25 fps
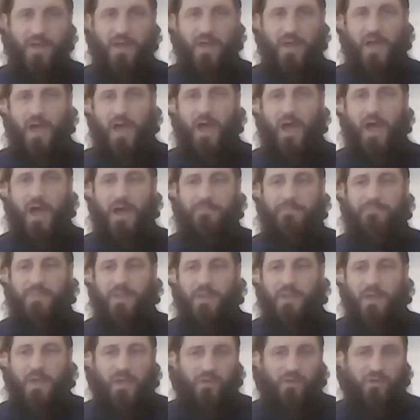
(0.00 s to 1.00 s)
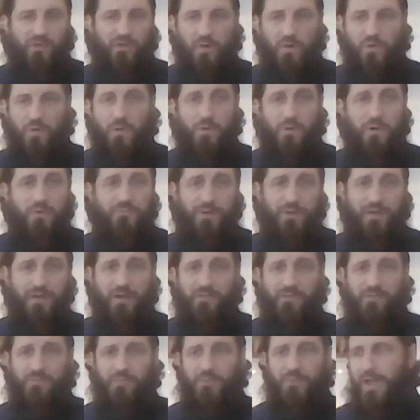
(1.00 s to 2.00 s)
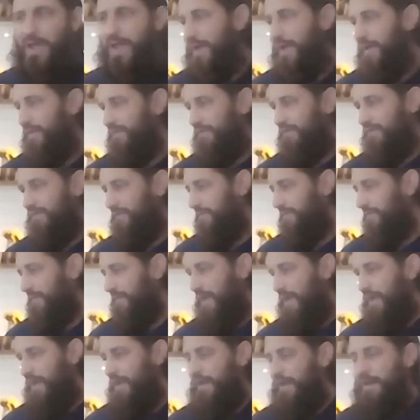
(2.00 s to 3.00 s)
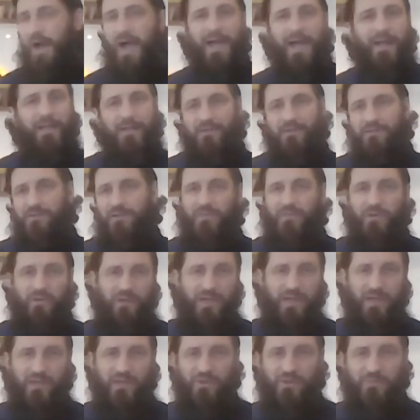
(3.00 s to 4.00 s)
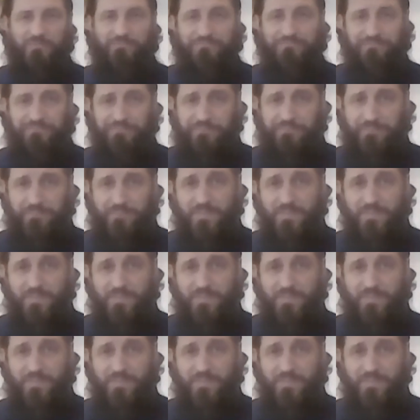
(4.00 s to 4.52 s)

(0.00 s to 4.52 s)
Mm-hmm. Um, so, or if a customer has, say, an island in their kitchen